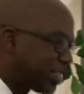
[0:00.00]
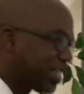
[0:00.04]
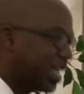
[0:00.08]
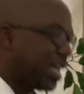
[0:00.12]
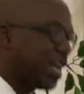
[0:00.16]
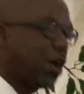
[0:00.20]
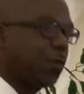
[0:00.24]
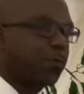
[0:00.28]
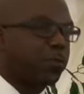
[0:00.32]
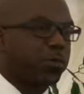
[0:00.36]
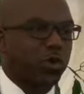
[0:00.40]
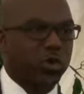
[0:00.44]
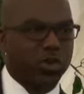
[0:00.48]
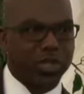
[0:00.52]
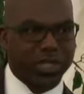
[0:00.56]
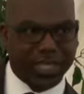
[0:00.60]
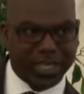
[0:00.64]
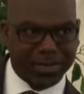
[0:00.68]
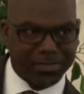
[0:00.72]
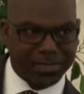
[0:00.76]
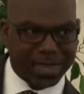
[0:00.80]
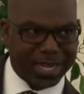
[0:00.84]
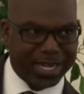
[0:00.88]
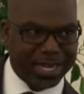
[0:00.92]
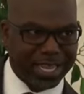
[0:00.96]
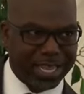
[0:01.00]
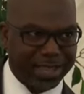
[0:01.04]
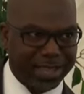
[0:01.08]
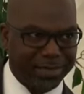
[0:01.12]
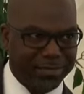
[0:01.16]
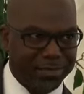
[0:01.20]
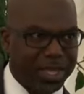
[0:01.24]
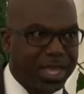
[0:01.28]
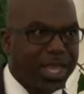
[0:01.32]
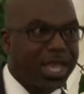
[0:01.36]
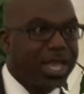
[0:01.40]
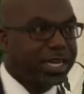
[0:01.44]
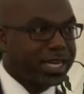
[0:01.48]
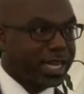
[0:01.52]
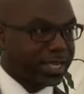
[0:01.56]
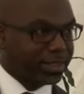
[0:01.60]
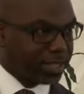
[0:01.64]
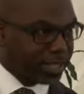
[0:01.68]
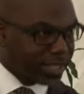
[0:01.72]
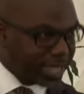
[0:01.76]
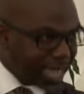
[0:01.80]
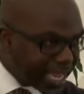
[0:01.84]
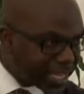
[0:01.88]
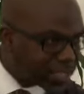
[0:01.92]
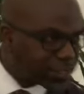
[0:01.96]
and I'll proclaim my name. Now, the
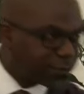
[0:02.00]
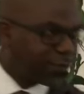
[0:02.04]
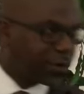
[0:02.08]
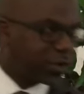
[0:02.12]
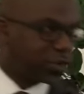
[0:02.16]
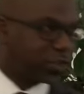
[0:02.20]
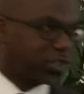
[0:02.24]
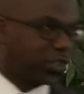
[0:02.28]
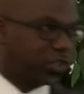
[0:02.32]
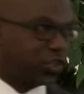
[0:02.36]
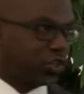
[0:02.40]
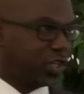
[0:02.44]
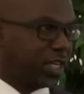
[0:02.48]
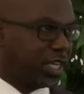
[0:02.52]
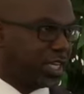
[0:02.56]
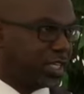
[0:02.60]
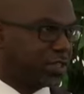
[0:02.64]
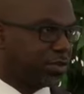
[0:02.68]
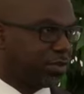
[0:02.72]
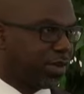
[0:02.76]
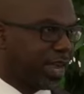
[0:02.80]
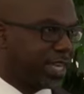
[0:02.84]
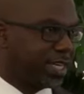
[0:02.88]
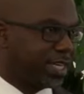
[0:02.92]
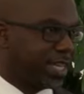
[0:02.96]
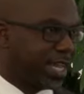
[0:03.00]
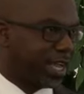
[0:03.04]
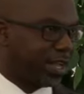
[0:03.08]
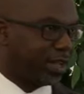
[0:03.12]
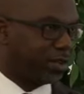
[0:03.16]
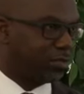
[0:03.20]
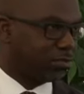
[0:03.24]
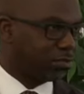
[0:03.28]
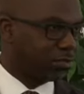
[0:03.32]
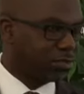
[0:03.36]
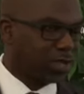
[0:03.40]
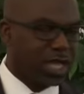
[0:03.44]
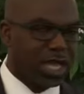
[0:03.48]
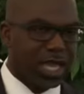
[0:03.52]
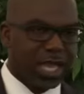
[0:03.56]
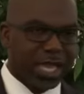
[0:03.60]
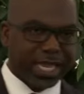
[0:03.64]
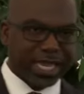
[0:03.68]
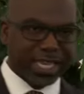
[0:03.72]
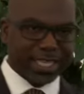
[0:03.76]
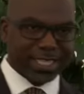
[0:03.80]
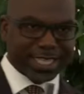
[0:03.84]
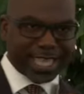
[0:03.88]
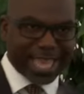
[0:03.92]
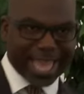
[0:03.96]
next verses you need to write down
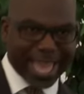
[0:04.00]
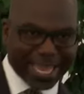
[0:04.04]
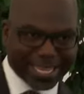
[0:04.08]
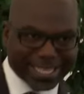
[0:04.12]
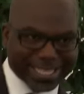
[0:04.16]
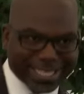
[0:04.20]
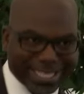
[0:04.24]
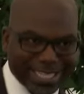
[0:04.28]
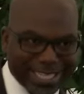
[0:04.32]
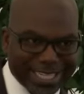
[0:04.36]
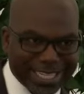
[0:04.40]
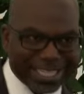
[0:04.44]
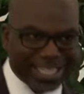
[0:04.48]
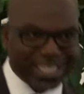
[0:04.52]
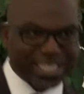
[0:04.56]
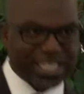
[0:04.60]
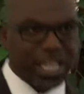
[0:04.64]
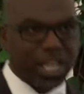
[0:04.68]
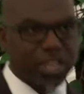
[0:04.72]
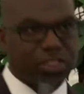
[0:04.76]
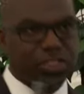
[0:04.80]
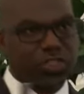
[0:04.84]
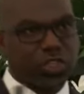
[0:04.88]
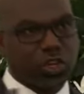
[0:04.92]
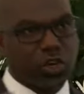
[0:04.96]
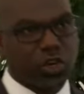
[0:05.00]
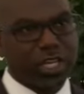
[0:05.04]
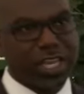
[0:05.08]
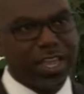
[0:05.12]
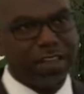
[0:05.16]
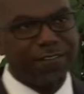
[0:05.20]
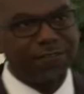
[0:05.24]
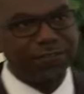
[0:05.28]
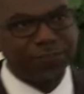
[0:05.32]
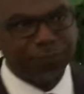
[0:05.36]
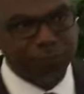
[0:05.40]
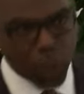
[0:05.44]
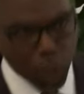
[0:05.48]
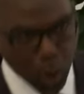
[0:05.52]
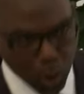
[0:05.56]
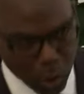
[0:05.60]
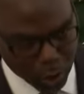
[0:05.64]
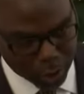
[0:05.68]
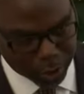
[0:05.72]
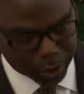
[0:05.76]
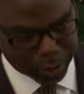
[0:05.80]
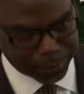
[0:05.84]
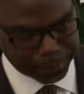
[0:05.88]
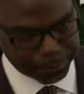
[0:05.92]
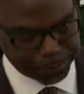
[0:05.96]
is Exodus
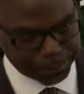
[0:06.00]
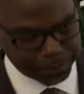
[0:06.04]
34,